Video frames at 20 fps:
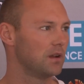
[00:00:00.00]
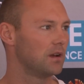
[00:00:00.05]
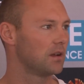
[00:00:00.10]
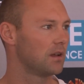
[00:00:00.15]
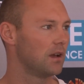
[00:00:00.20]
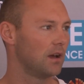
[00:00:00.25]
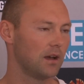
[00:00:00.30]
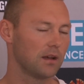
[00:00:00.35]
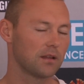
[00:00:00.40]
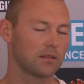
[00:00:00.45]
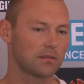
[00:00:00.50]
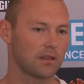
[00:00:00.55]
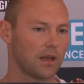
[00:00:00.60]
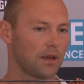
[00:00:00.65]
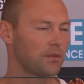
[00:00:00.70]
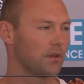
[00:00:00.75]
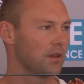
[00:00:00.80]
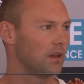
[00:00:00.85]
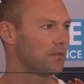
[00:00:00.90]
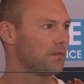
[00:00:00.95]
are
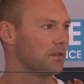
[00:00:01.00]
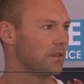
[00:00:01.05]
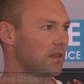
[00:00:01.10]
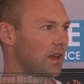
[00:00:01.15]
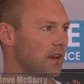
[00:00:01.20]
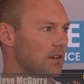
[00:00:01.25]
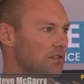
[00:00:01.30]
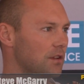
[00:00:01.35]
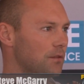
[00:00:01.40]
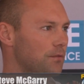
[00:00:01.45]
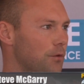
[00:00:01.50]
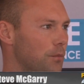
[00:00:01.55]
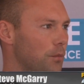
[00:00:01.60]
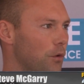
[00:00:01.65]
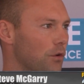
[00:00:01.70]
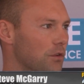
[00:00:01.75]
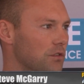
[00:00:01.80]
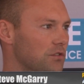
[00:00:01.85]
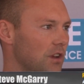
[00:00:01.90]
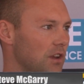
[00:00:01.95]
a fantastic
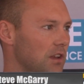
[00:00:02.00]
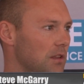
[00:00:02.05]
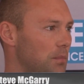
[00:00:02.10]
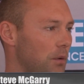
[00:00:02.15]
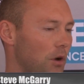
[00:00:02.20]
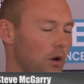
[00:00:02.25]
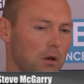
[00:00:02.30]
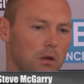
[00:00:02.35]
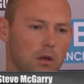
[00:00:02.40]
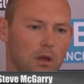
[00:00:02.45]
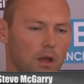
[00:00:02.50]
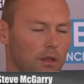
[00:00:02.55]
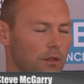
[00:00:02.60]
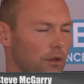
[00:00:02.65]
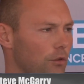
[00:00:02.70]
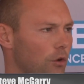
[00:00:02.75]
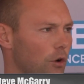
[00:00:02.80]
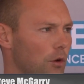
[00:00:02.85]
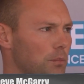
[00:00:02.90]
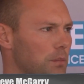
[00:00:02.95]
footballing side, but
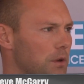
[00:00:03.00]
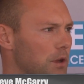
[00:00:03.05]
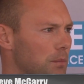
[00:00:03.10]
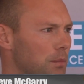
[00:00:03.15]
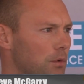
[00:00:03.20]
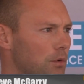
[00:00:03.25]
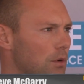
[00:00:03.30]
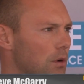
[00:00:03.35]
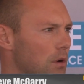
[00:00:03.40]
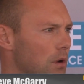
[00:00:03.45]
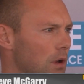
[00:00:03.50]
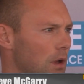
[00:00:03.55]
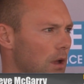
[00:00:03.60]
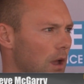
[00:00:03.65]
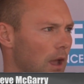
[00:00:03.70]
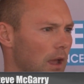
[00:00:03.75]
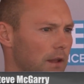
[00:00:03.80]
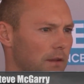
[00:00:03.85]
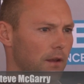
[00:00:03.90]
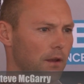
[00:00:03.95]
they're not unbeatable.
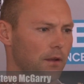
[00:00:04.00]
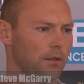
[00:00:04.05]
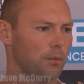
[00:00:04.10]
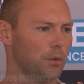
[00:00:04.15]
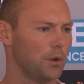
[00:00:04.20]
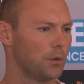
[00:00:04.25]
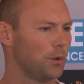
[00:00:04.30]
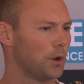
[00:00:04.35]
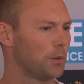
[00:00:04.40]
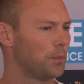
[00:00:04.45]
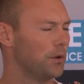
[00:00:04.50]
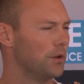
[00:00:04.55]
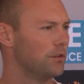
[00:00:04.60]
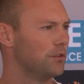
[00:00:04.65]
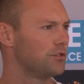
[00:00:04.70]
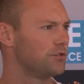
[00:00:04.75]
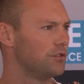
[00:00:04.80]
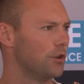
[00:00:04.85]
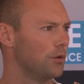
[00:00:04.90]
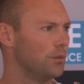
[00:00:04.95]
And the way we're playing
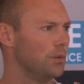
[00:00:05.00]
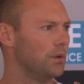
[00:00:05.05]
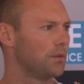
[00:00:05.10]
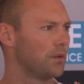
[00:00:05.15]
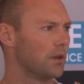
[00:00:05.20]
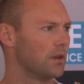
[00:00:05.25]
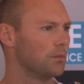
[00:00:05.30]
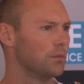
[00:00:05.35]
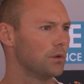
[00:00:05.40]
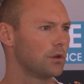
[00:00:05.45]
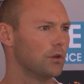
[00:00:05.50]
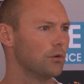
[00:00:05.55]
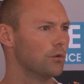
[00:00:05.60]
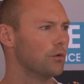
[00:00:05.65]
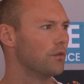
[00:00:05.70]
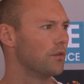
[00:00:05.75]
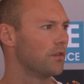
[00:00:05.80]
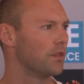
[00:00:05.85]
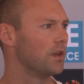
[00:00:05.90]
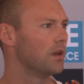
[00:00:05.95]
just now, we think we can
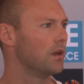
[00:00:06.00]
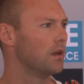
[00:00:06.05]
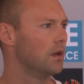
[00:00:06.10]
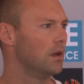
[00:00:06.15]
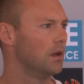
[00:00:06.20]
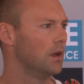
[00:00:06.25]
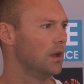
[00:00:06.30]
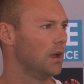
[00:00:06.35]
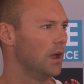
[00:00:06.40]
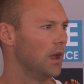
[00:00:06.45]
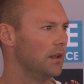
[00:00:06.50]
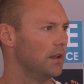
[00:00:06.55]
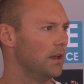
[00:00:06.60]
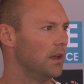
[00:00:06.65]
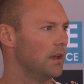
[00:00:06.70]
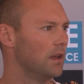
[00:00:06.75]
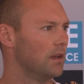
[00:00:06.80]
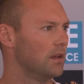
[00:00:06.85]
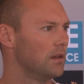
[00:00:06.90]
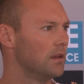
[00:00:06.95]
go over
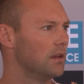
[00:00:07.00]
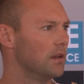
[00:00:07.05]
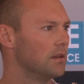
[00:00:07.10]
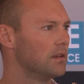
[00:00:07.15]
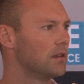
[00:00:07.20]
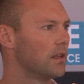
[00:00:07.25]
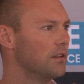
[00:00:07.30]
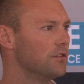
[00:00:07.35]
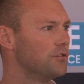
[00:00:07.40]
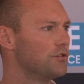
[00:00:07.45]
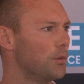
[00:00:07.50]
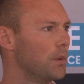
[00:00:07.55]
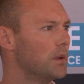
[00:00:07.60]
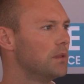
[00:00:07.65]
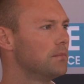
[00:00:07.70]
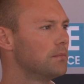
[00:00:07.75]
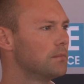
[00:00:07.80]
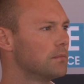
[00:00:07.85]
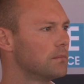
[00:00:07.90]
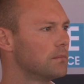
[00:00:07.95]
there and clinch the win.